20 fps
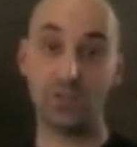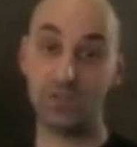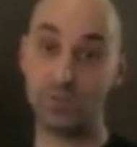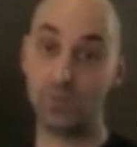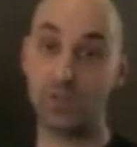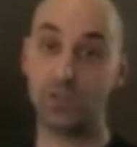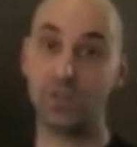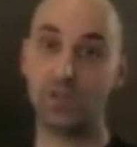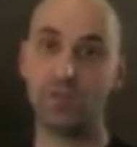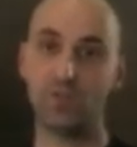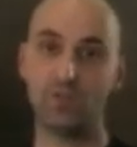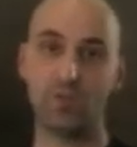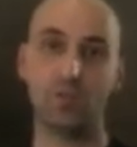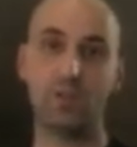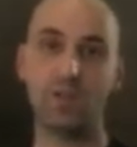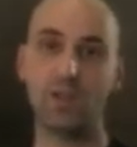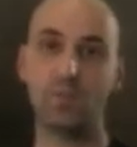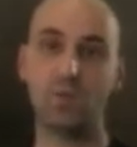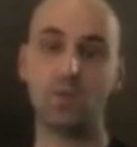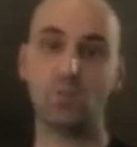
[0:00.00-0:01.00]
especially for
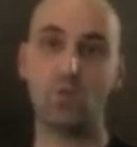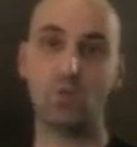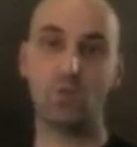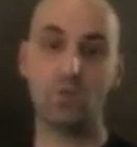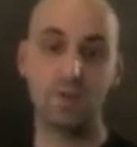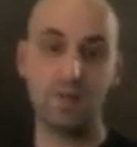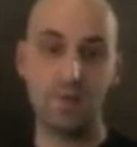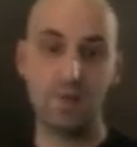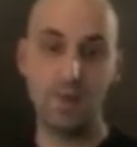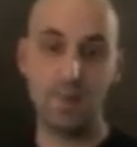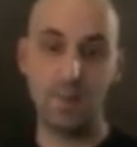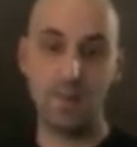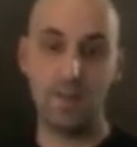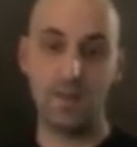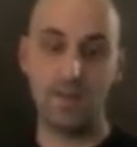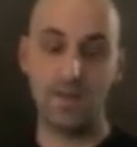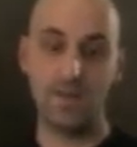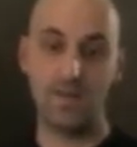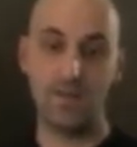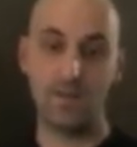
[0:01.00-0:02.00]
an MMO.
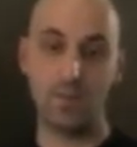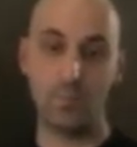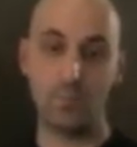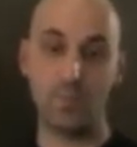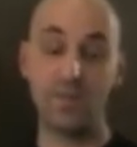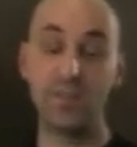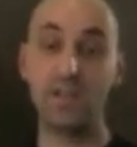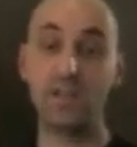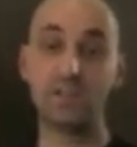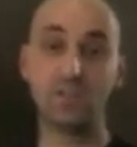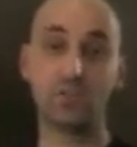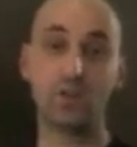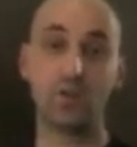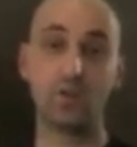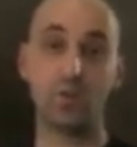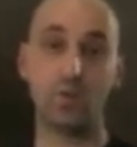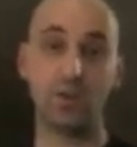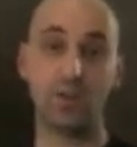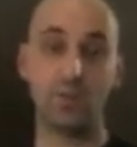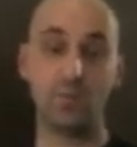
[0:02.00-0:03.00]
But that's not
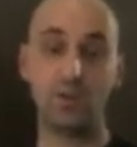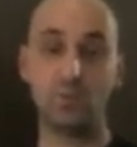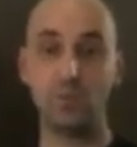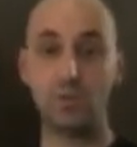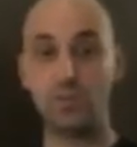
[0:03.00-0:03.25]
all. I mean,